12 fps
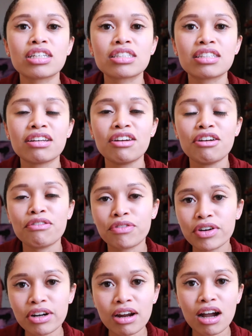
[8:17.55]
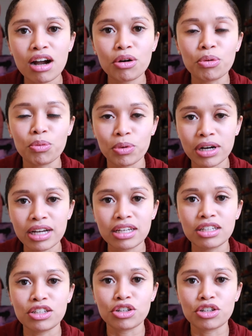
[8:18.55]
Just figure out what